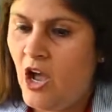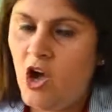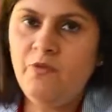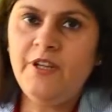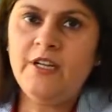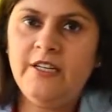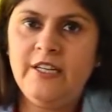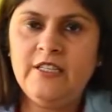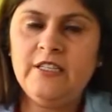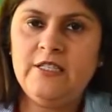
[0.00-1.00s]
How we
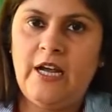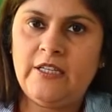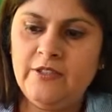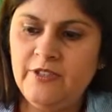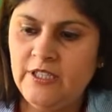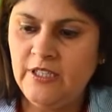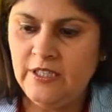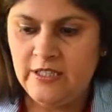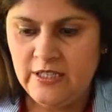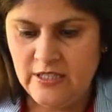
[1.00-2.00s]
conduct this activity
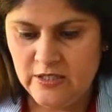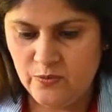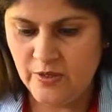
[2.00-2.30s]
is